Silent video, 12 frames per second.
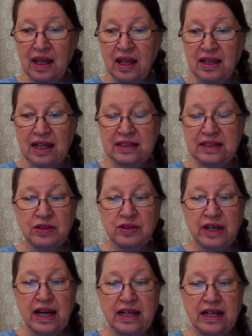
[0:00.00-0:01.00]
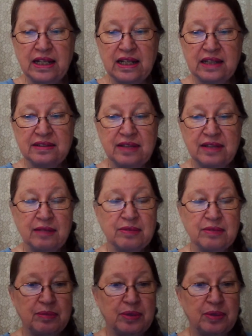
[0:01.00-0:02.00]
That's a great idea,
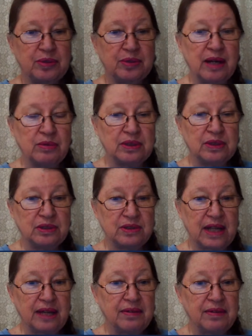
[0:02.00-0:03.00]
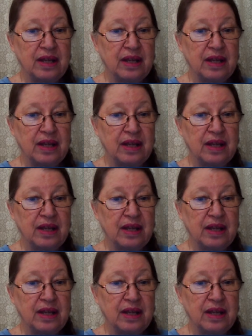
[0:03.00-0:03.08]
MW. I will do that.